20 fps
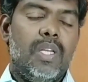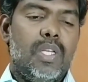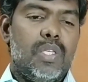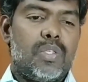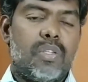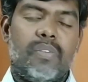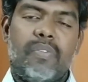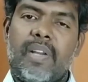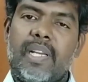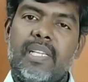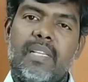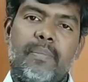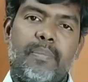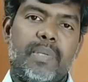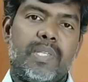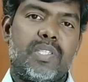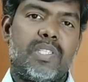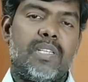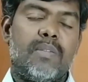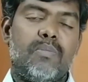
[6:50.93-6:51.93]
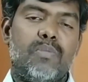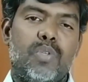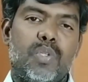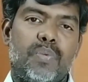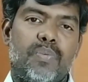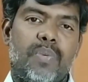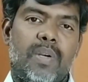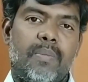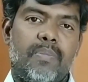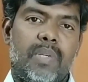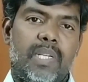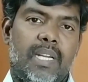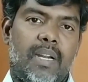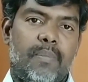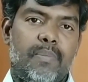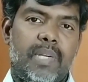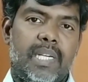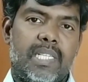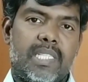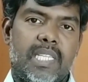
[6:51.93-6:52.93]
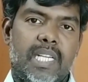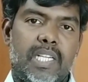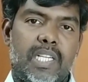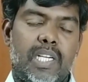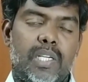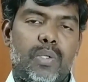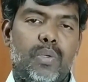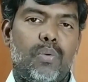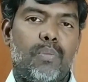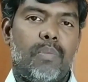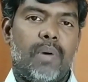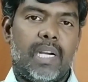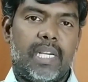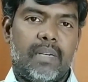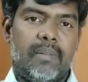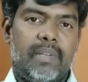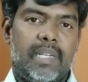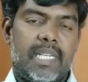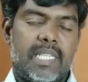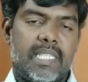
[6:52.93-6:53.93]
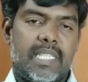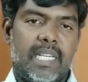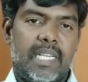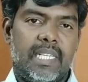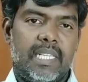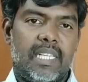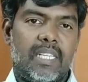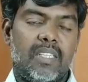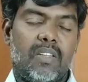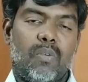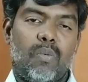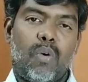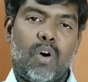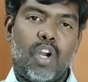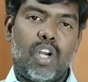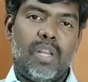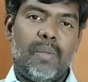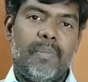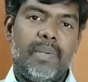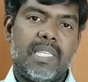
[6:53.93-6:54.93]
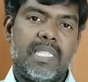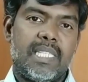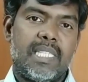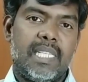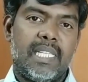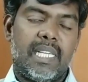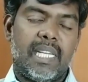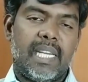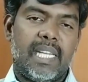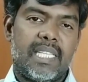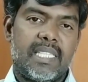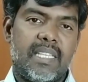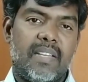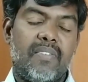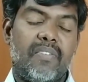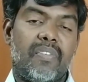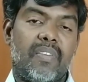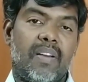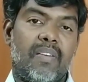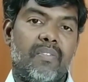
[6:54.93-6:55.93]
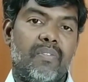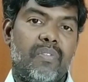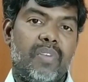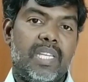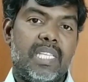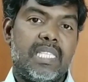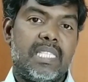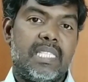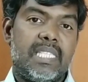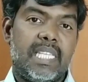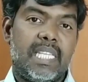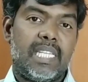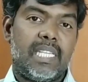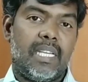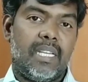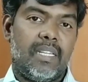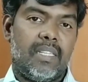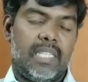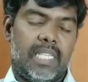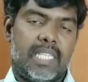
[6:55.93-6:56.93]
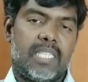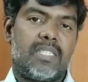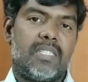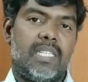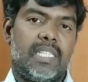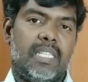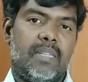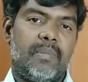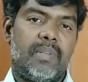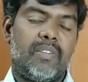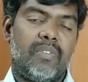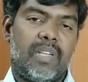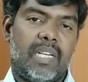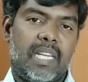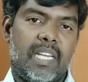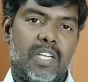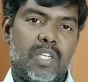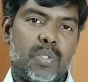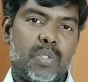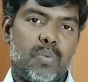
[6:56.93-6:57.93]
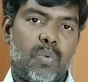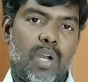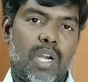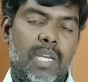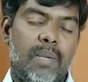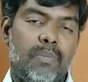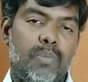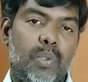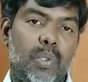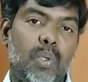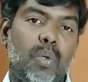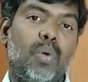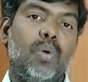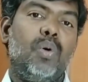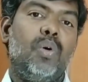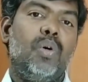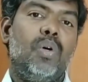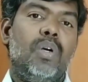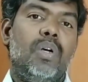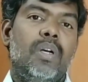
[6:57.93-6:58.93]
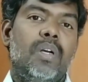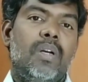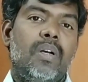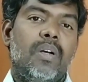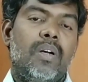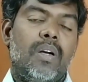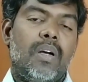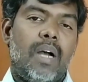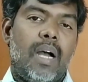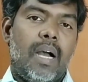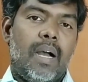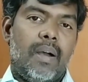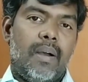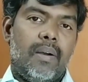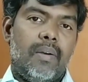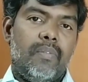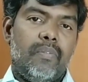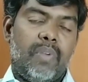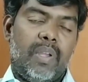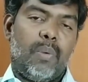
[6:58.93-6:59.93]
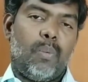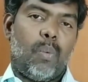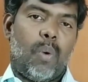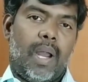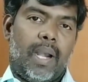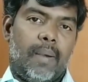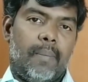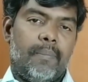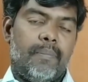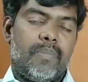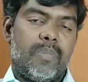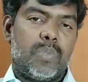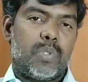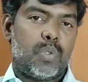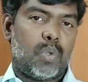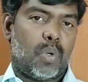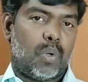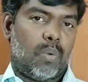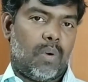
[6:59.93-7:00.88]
So when the piston moves from top dead center to bottom dead center, the volume is increasing from VC, that is nothing but clearance volume, to V1, stroke